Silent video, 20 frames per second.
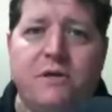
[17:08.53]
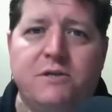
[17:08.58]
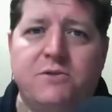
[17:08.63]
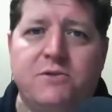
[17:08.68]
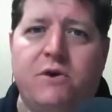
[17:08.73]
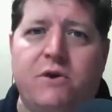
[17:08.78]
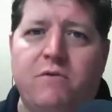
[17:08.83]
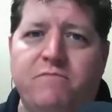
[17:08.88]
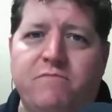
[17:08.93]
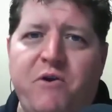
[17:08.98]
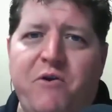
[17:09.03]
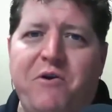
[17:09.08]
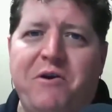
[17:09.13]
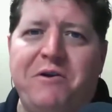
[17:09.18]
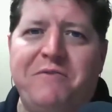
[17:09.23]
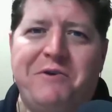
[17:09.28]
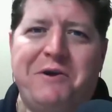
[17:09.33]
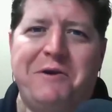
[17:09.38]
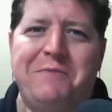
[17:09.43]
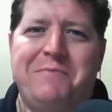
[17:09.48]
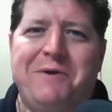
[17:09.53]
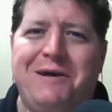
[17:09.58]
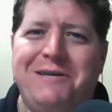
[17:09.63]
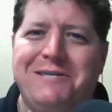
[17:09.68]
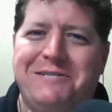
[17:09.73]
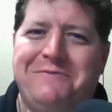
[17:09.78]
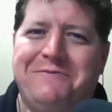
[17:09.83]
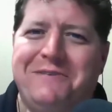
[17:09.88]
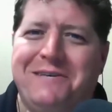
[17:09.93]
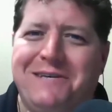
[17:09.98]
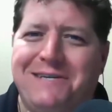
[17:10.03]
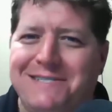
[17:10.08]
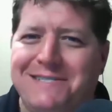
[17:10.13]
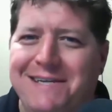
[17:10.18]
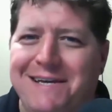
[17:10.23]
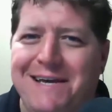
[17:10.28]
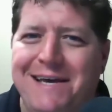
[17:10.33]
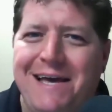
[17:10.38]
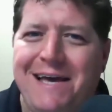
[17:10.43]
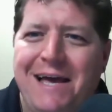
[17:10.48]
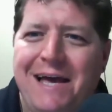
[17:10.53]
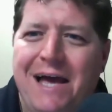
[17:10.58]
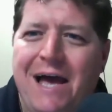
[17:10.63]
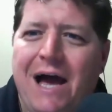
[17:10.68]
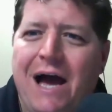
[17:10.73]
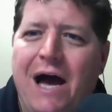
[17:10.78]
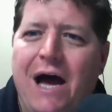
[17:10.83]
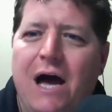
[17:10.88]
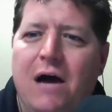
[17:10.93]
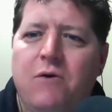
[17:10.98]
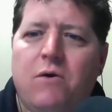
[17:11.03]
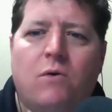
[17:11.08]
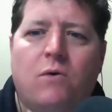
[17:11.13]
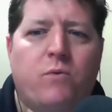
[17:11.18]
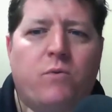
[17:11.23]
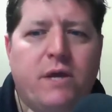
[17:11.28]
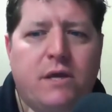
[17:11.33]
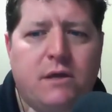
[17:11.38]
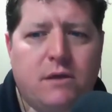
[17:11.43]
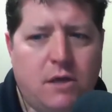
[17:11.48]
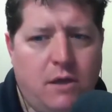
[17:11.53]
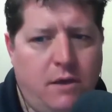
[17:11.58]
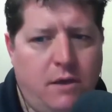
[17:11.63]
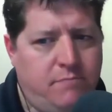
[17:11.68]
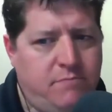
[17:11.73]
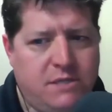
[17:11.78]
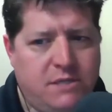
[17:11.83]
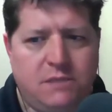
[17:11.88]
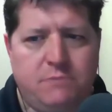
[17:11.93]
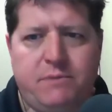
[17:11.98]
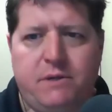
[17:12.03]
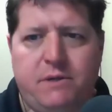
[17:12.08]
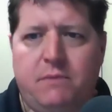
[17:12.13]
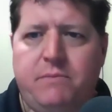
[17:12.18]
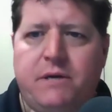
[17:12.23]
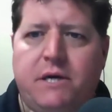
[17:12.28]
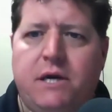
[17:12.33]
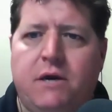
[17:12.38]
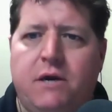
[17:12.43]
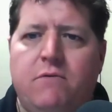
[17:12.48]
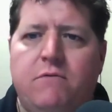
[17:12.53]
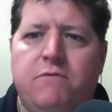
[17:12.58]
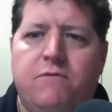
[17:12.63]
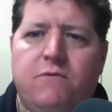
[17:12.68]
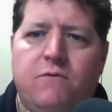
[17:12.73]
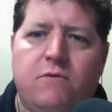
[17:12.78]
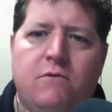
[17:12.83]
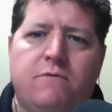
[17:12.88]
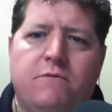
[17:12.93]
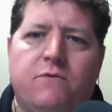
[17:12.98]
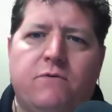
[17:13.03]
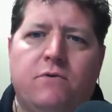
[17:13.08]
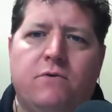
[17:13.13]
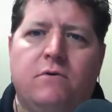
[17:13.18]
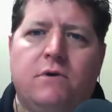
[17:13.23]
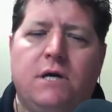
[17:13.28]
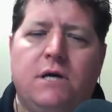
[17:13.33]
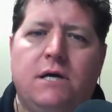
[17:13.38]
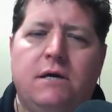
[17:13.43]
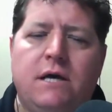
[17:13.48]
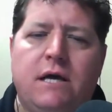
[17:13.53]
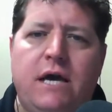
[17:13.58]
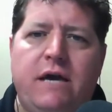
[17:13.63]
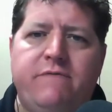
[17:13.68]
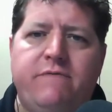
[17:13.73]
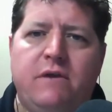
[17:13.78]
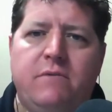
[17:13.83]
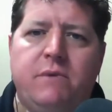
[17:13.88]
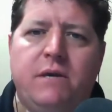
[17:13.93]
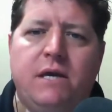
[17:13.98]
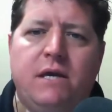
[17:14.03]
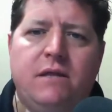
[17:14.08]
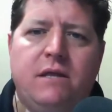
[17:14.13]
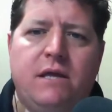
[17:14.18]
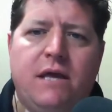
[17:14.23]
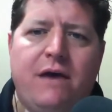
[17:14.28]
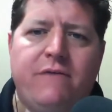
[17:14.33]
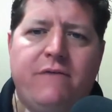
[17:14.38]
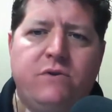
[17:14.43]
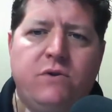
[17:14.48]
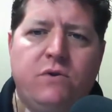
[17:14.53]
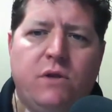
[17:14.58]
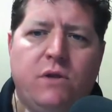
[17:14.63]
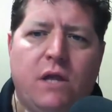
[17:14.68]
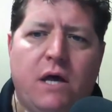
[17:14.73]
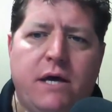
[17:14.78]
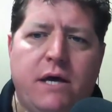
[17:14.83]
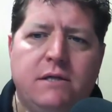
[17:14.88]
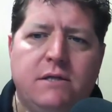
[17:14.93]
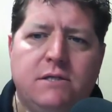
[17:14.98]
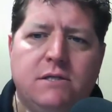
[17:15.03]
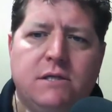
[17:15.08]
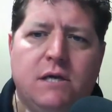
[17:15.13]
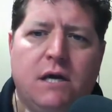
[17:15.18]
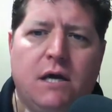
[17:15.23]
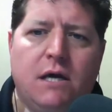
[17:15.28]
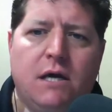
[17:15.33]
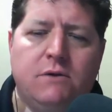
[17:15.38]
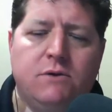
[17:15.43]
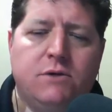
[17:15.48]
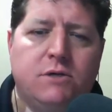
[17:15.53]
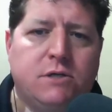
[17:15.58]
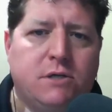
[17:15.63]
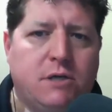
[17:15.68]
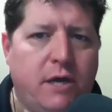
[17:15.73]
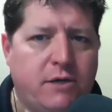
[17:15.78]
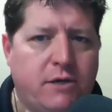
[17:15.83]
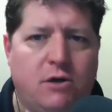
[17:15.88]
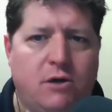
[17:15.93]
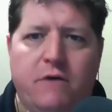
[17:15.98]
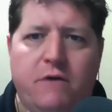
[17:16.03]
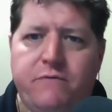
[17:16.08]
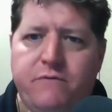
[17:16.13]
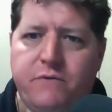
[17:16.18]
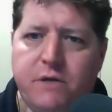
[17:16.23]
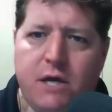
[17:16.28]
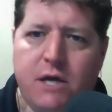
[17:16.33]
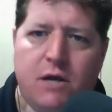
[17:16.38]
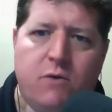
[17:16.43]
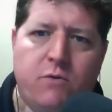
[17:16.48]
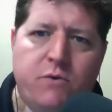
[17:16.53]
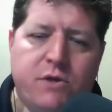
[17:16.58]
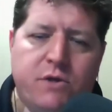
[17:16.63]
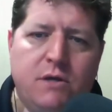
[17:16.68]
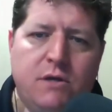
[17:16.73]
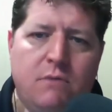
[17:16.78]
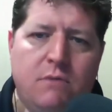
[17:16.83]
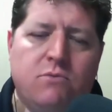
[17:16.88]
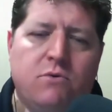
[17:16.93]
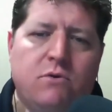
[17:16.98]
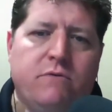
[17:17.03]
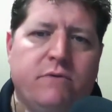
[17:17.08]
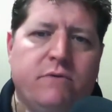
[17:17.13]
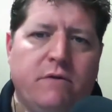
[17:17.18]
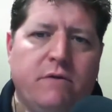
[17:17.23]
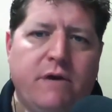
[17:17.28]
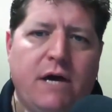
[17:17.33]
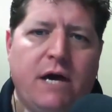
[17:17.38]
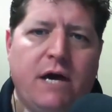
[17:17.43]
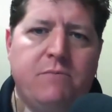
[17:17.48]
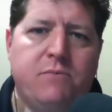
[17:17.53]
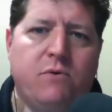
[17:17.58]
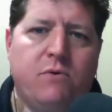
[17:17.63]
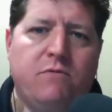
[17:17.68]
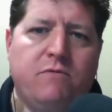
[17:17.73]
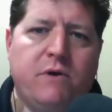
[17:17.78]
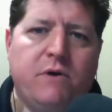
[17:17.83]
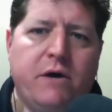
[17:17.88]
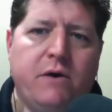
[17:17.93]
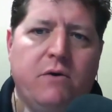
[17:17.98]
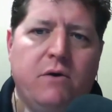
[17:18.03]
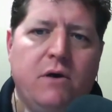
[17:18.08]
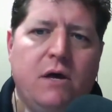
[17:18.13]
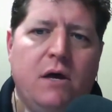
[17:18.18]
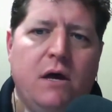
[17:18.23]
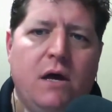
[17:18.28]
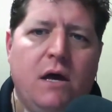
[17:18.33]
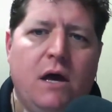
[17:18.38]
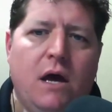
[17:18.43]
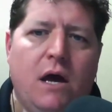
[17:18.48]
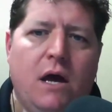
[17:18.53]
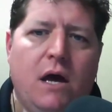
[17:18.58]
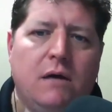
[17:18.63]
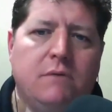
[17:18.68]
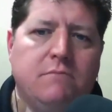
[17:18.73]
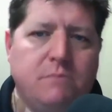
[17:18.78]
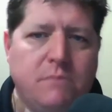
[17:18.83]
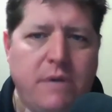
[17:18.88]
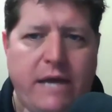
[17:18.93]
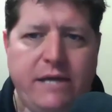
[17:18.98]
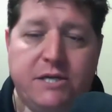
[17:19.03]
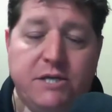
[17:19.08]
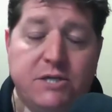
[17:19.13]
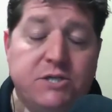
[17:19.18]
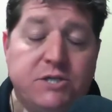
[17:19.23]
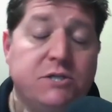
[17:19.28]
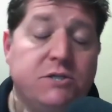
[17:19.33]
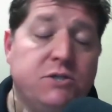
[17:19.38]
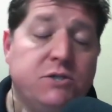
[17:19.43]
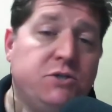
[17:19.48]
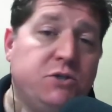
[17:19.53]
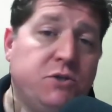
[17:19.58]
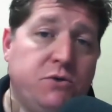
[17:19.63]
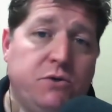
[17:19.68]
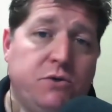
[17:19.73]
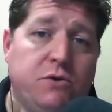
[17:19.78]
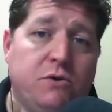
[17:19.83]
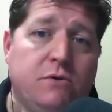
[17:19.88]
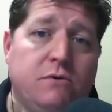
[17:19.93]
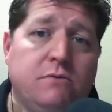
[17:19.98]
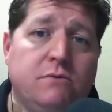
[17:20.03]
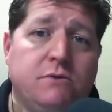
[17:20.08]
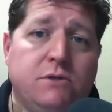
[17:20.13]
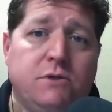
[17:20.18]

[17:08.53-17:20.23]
are very, very positive things. Rick, this has been a big year for AVB and the AVnu Alliance. You kicked off the year with a number of high-profile additions to your